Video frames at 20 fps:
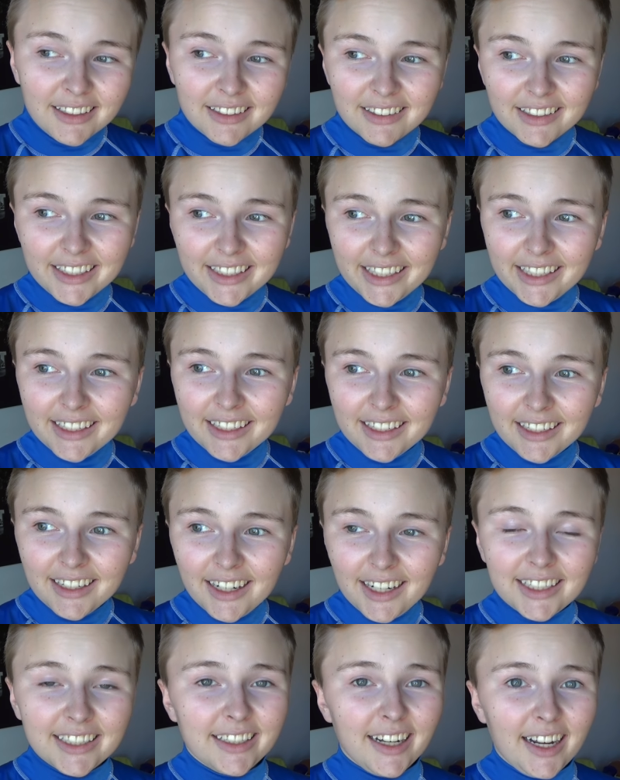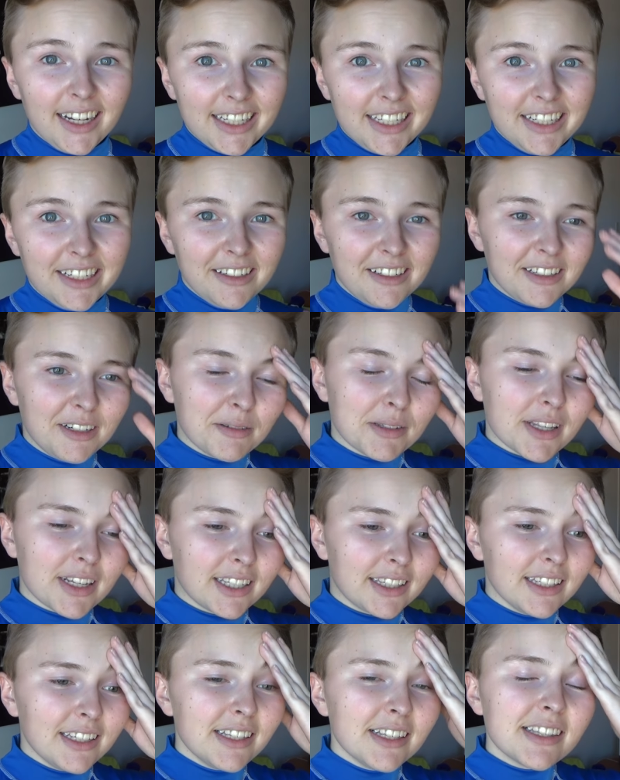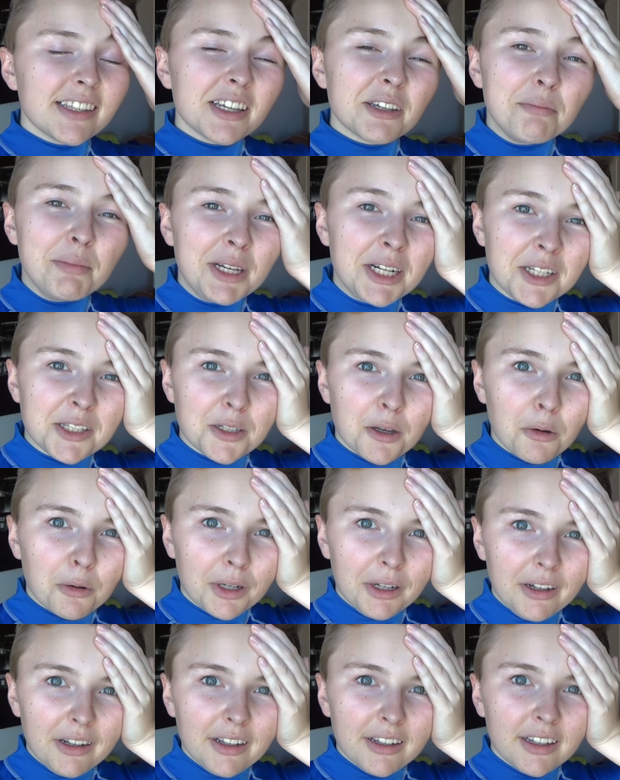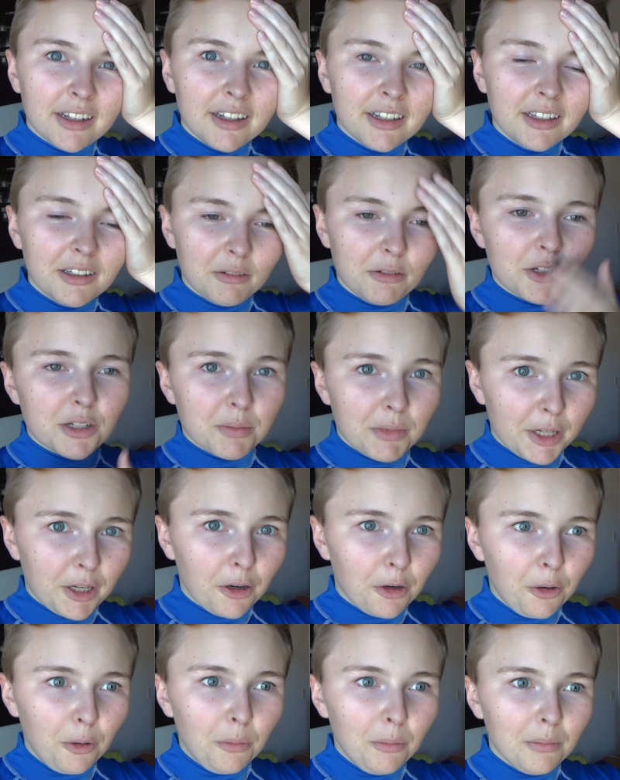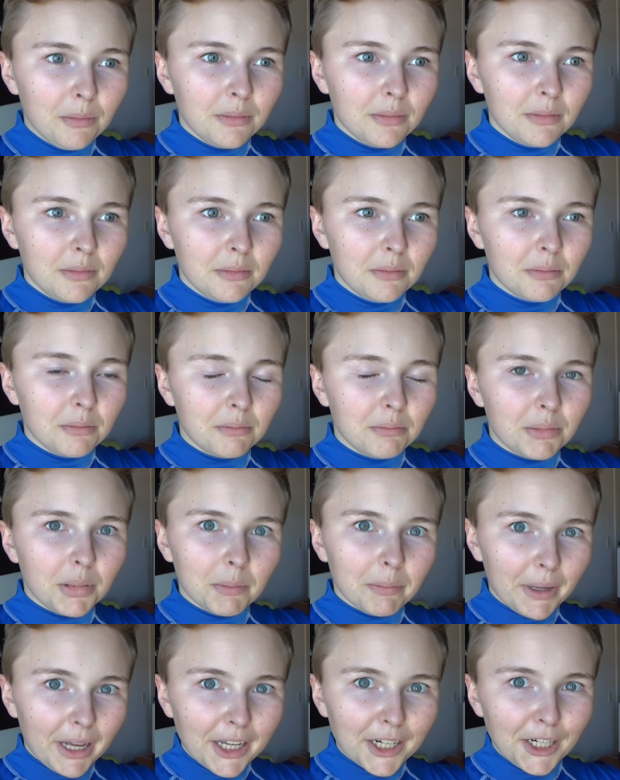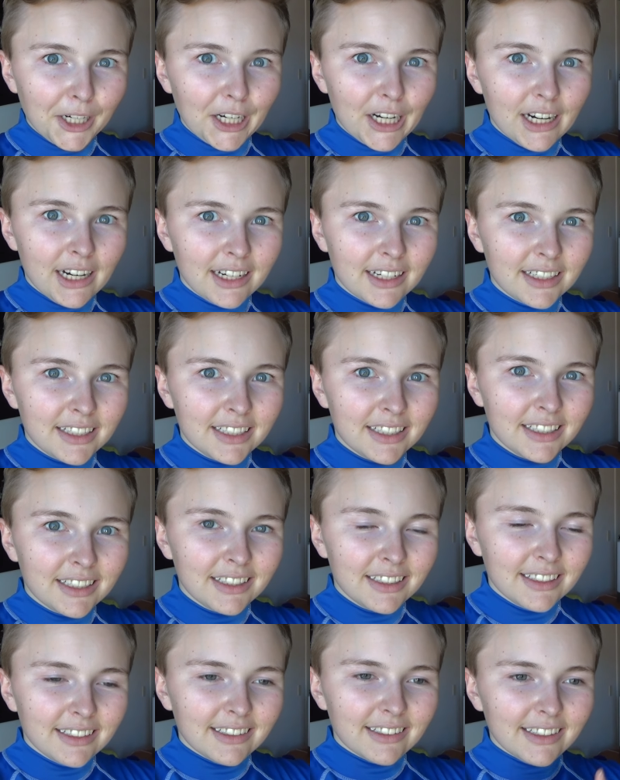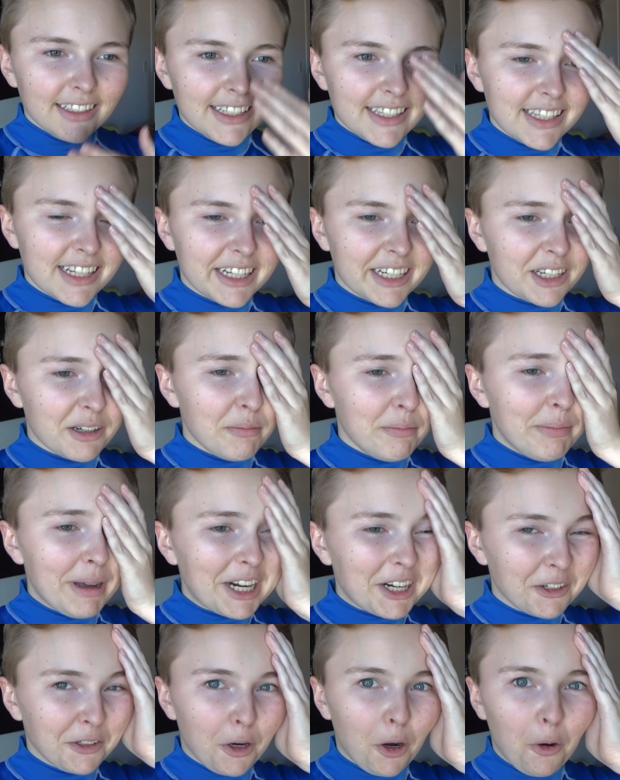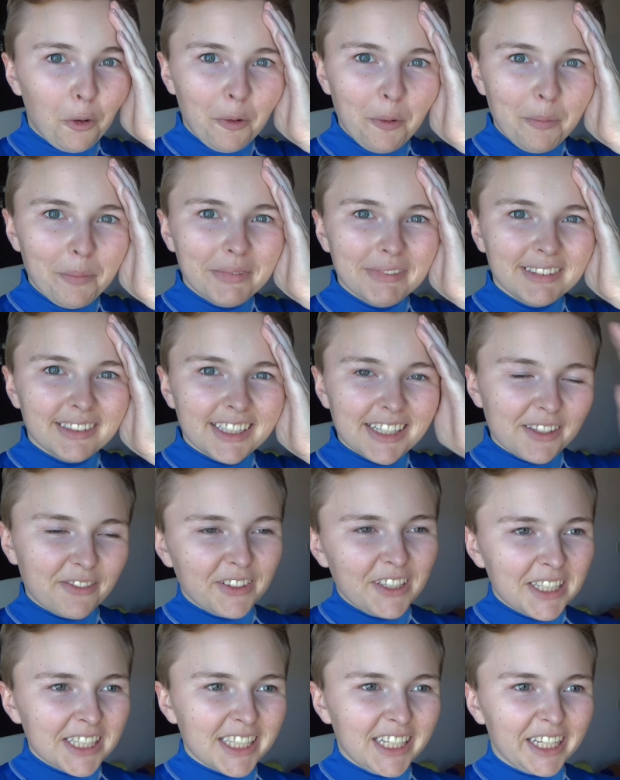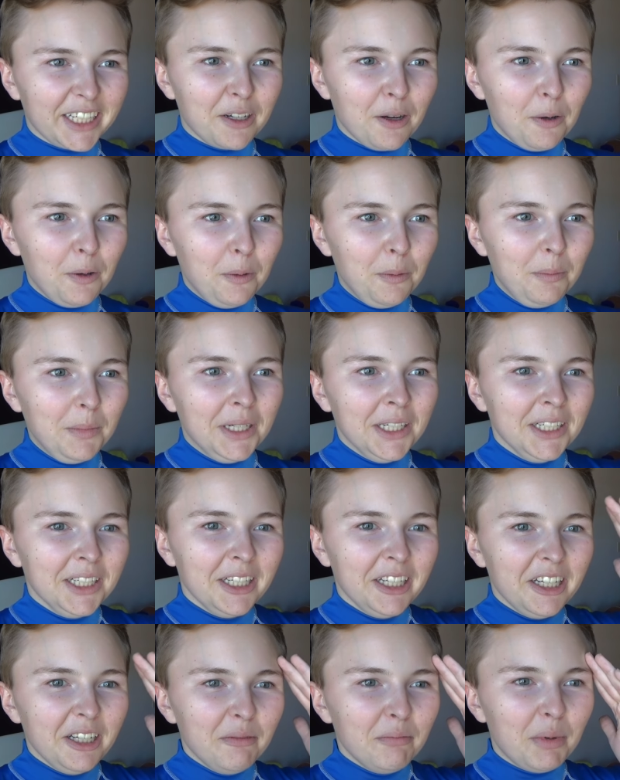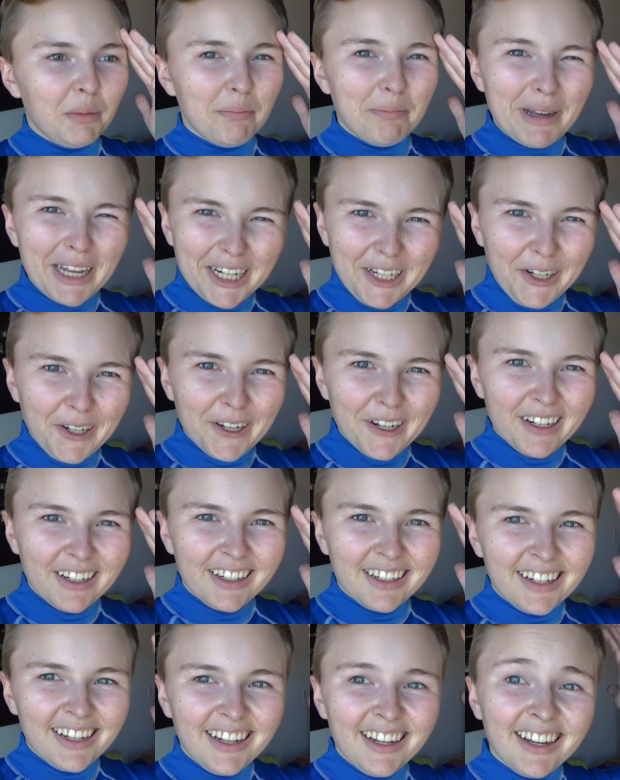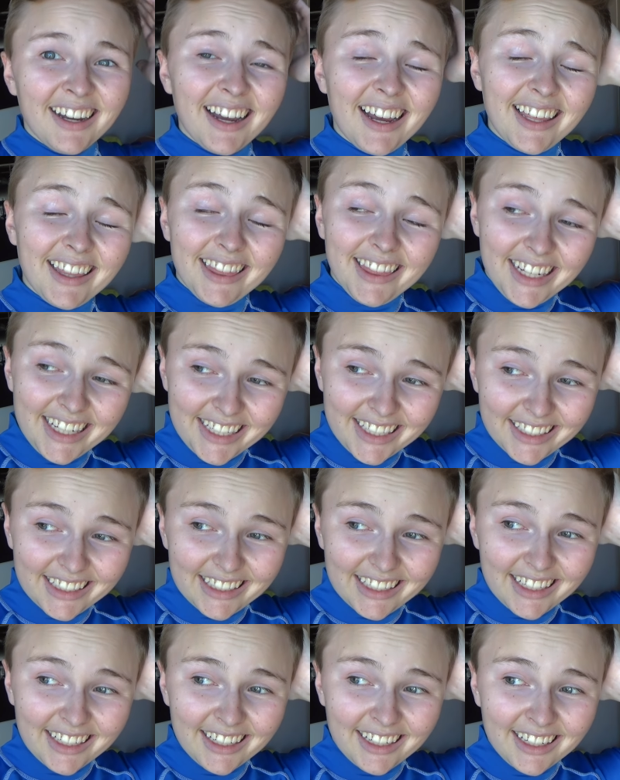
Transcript: Like, I got here and I was like, this is like Minnesota, which is my home, but better. It's like a better home. This feels like home, but better. I like it.